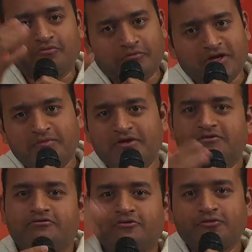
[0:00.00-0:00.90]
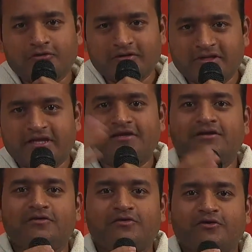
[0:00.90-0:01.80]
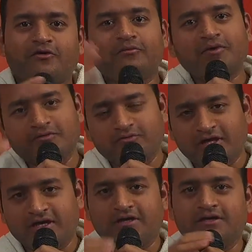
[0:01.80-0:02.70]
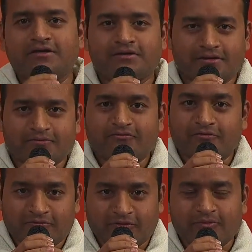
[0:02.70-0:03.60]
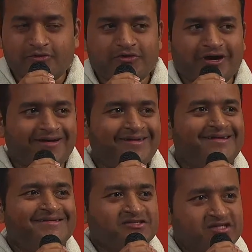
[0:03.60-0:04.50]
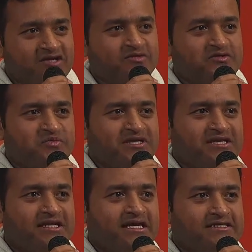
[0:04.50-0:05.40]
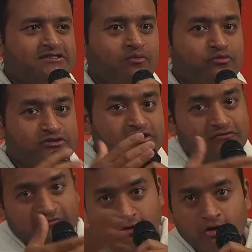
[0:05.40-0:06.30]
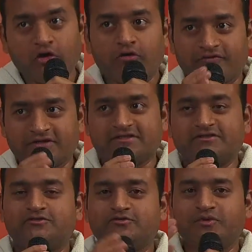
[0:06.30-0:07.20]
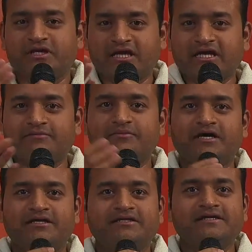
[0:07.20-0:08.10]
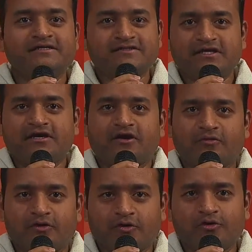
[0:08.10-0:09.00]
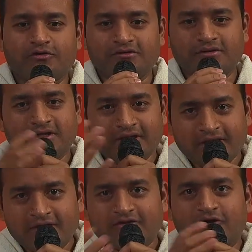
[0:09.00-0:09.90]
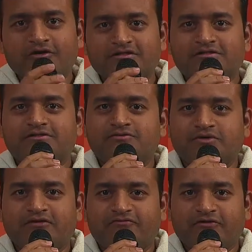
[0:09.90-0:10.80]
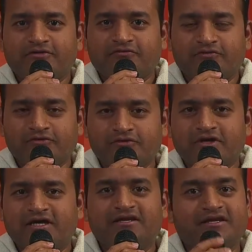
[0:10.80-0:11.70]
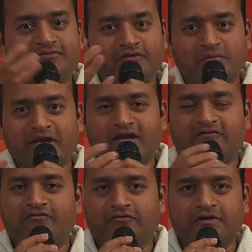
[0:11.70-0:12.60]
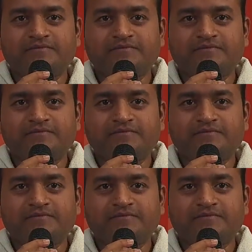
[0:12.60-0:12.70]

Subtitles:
Maybe you are there in your home and we are here from Lura. So that was been a nice opportunity for all of us to be come and share our own thoughts in front of you, and it will be helpful.